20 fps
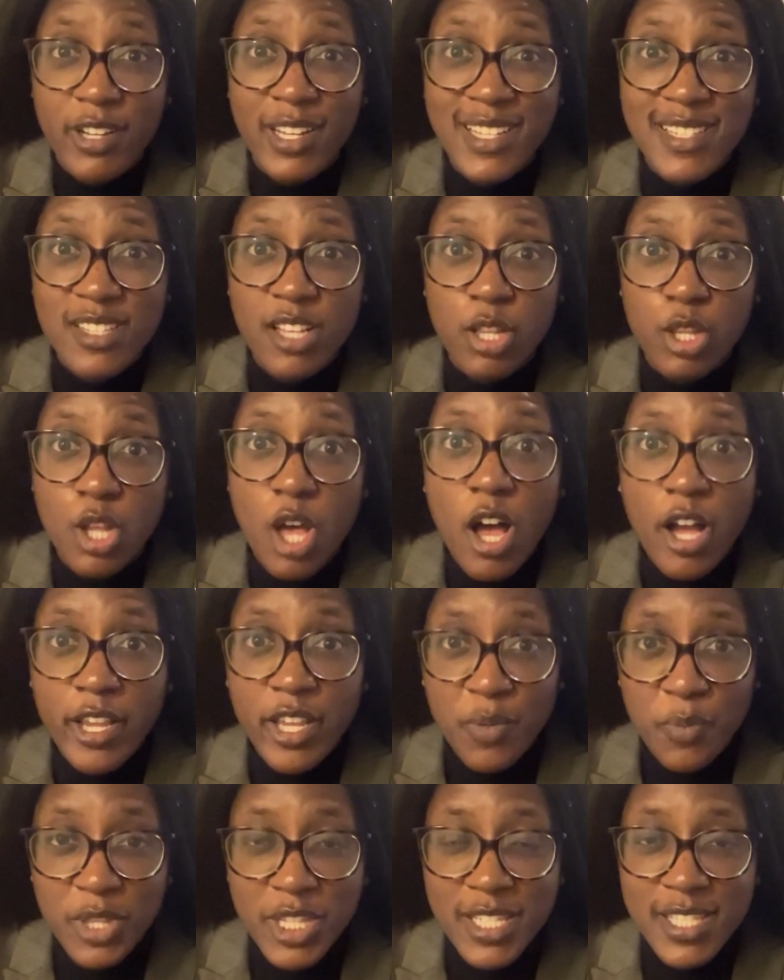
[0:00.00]
He needs to lock
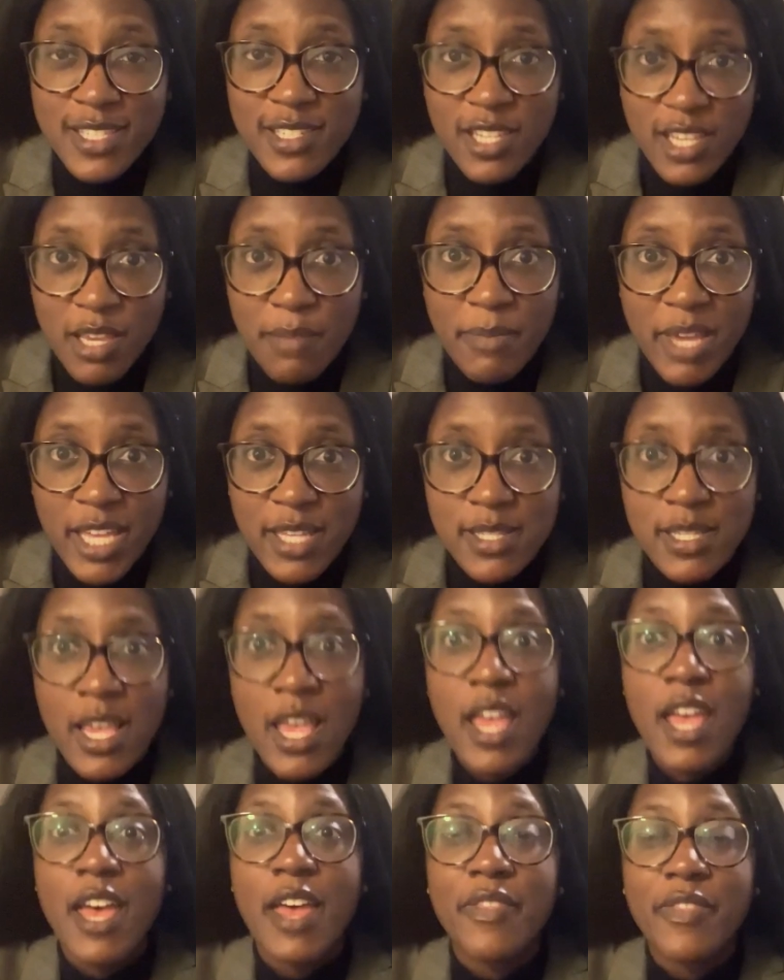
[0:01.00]
in with his teammates,
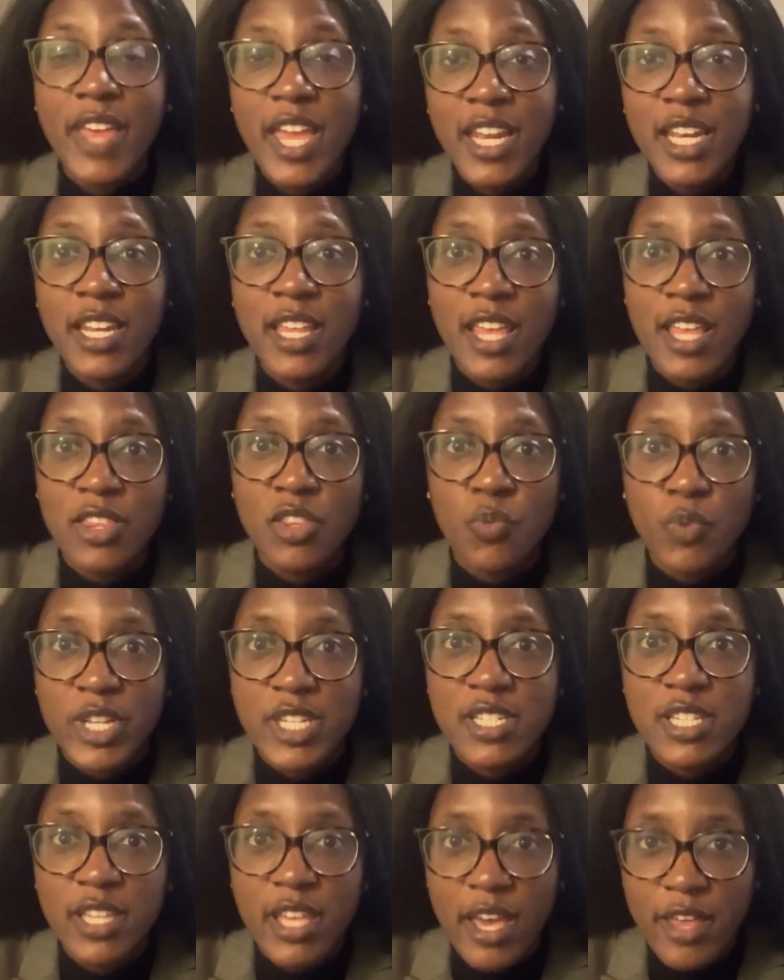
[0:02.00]
and they need to get the win
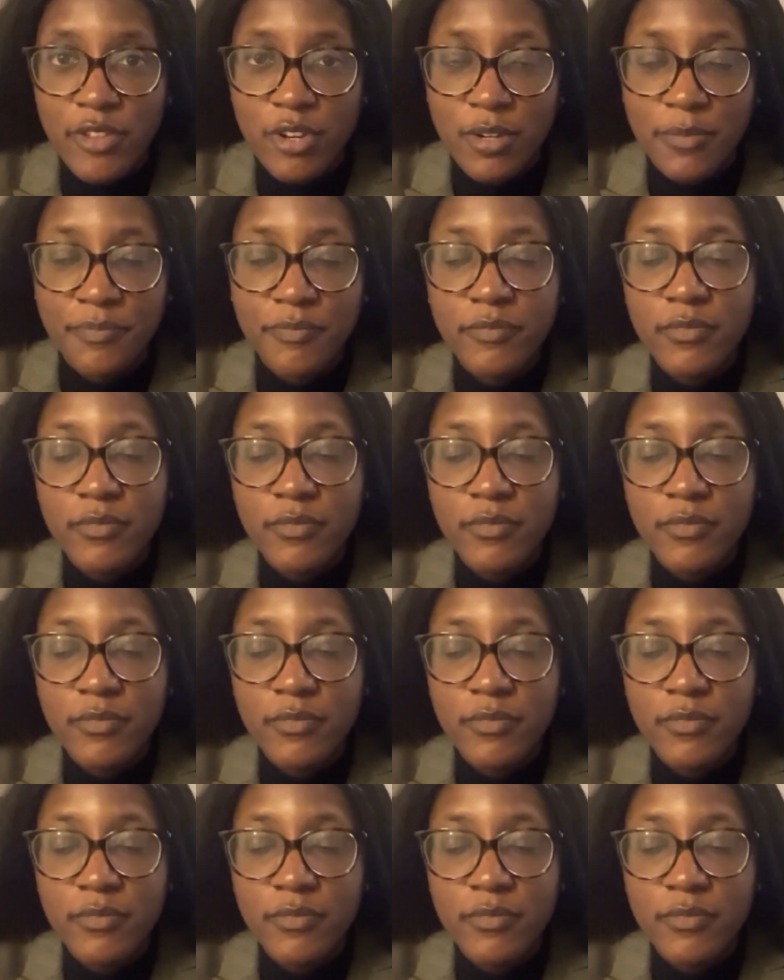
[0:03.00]
together.